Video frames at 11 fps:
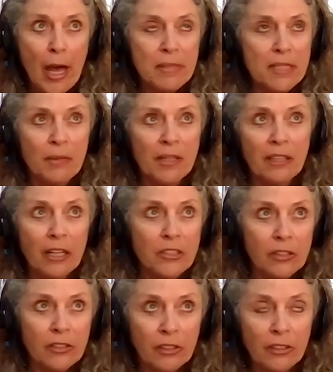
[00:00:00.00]

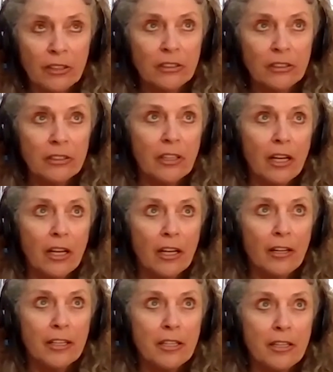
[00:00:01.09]
epidemiological
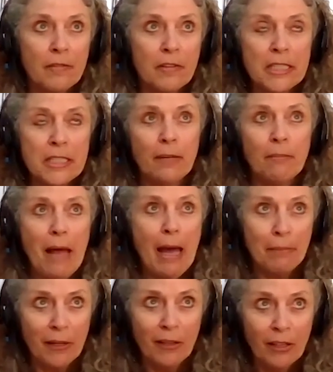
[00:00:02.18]
data
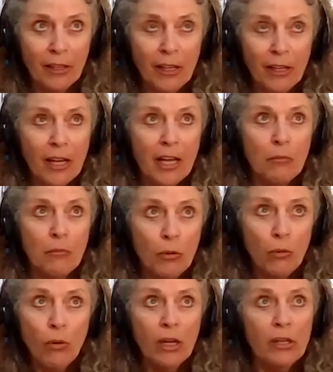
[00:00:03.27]
mapping, and what
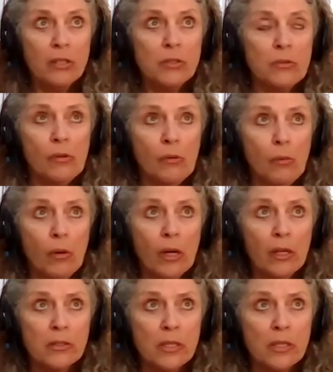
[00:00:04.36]
it was
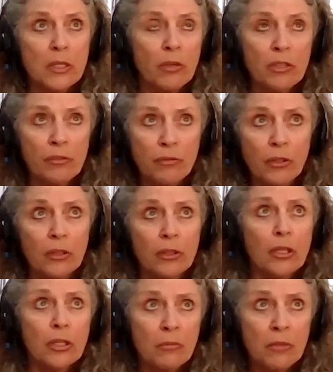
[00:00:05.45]
this wonderful
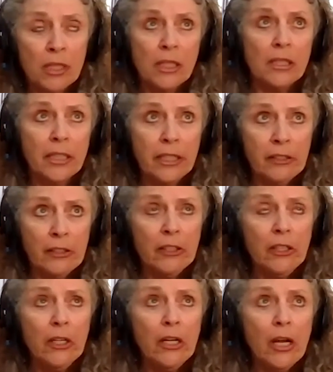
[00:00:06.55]
community leader
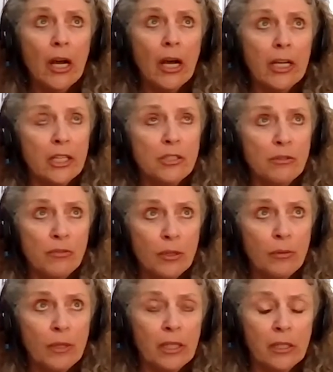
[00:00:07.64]

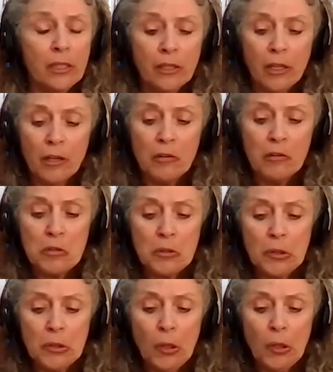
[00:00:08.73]
interviewing
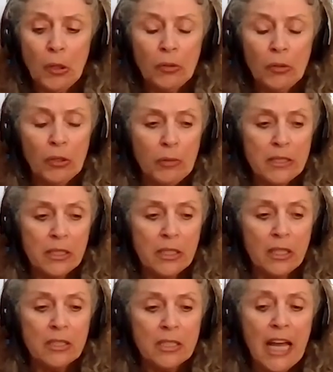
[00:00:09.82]
local
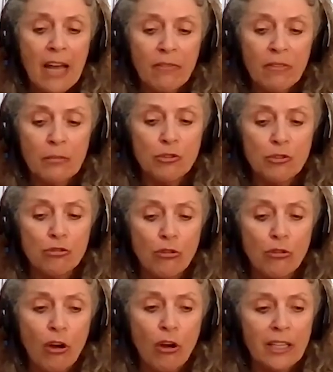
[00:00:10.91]
residents and having
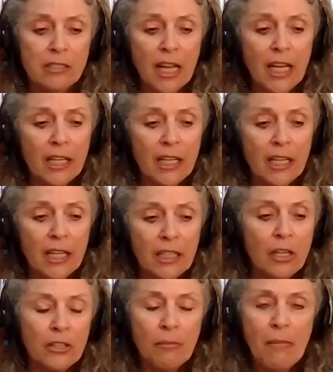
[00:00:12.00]
them draw in the
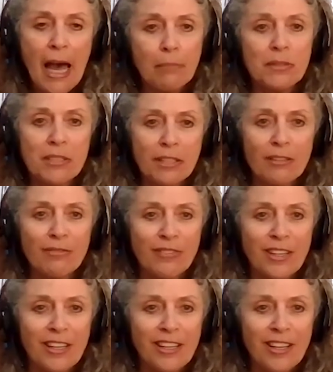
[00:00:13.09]
sand their maps
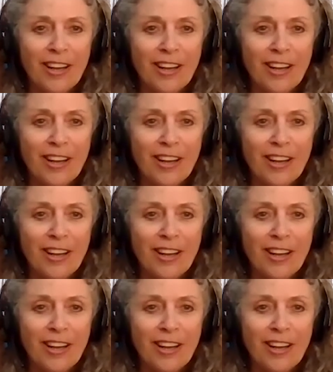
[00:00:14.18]
of